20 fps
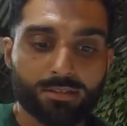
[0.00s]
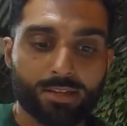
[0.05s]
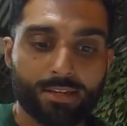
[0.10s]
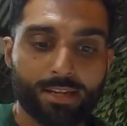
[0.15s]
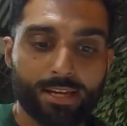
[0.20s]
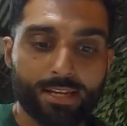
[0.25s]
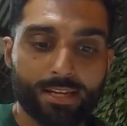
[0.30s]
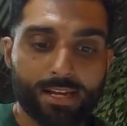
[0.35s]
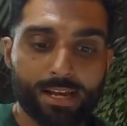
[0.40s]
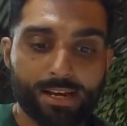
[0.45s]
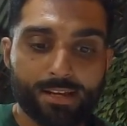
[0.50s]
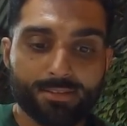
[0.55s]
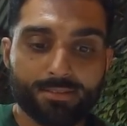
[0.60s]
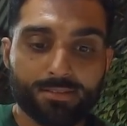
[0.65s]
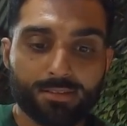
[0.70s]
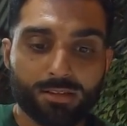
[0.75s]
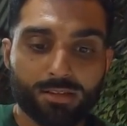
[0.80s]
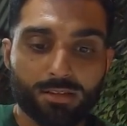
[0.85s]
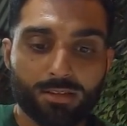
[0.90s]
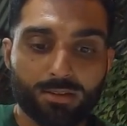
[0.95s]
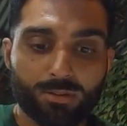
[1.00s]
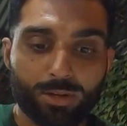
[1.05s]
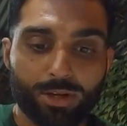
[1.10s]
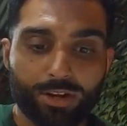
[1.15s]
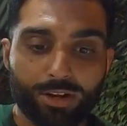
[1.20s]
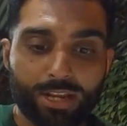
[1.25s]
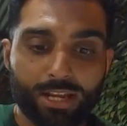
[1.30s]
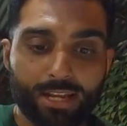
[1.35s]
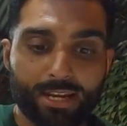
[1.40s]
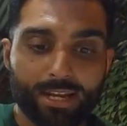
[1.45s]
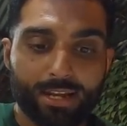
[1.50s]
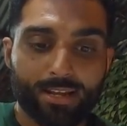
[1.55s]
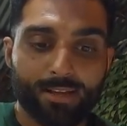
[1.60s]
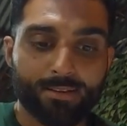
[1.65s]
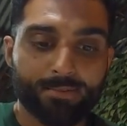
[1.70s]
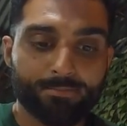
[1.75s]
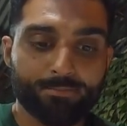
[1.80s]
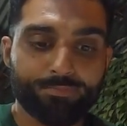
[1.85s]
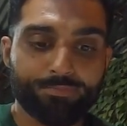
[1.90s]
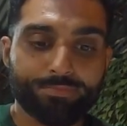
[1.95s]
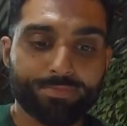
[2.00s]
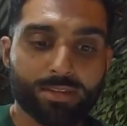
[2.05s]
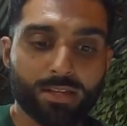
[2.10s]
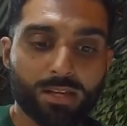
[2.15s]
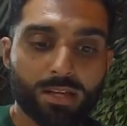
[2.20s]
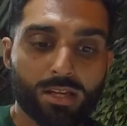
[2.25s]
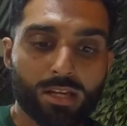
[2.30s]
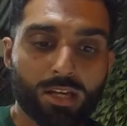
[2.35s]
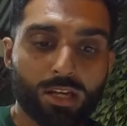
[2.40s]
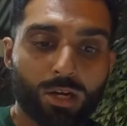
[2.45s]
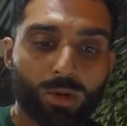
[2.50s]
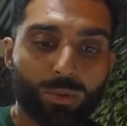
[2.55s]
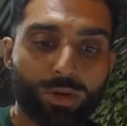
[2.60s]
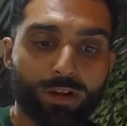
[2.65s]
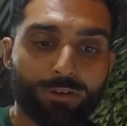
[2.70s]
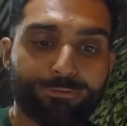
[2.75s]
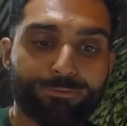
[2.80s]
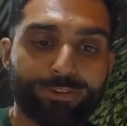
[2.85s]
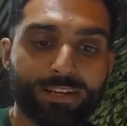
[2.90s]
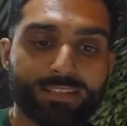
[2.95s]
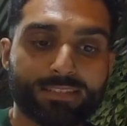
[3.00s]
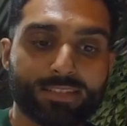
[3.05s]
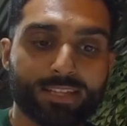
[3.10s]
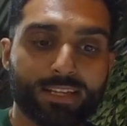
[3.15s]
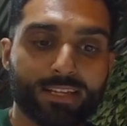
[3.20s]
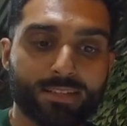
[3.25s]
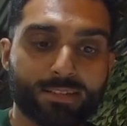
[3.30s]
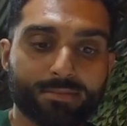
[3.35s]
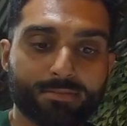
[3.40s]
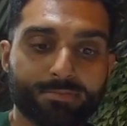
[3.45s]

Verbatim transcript: Tonight, guys, we are eating. We are feasting.